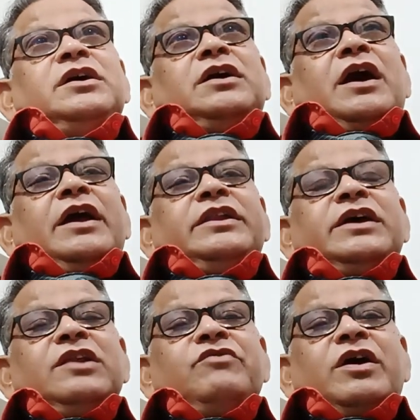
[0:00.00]
I
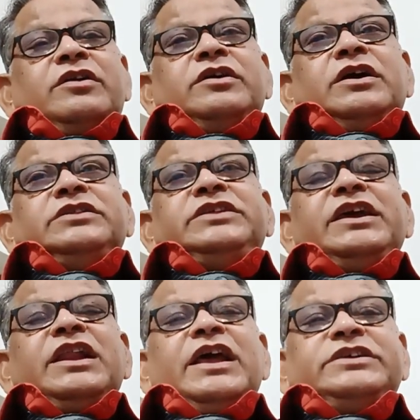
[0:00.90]
delivered three
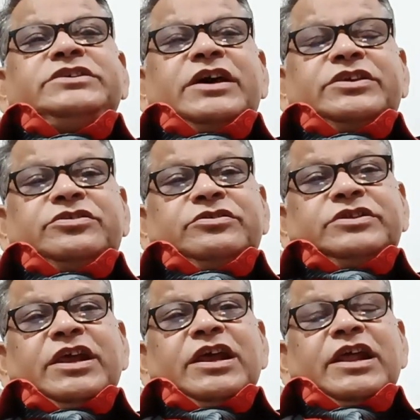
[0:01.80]

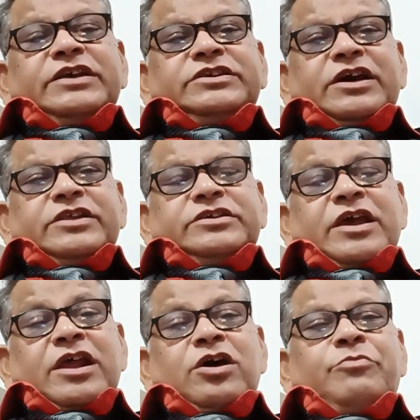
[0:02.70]
lectures
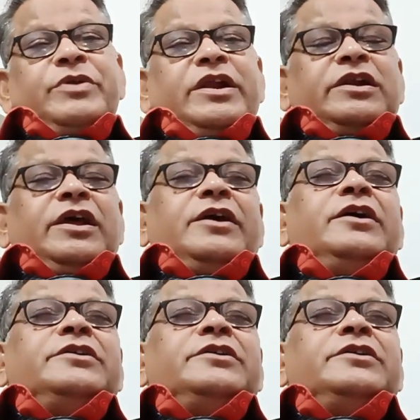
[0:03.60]
elaborately.